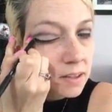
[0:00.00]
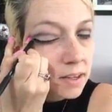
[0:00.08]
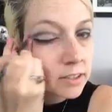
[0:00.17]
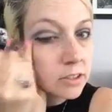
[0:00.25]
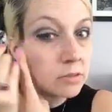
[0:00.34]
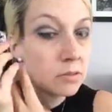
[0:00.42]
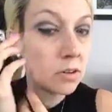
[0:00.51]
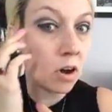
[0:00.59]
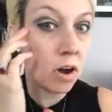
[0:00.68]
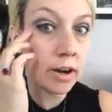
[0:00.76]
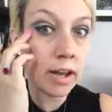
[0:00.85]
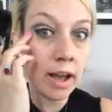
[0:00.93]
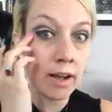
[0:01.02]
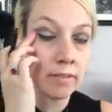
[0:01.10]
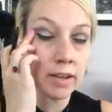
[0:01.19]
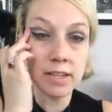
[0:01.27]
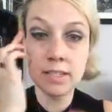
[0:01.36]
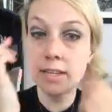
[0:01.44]
I do not have
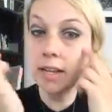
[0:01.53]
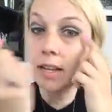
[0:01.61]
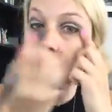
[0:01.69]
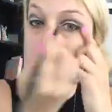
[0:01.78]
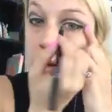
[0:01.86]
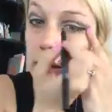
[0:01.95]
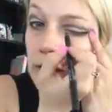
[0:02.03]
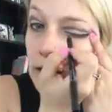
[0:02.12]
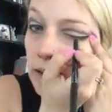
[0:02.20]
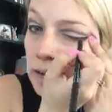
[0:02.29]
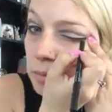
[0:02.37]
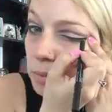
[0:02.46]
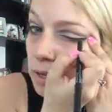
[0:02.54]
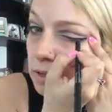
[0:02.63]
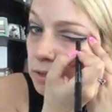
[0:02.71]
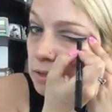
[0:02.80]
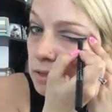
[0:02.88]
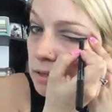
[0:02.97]
like a steady hand by any
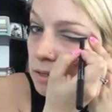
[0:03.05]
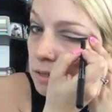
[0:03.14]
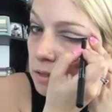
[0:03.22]
means.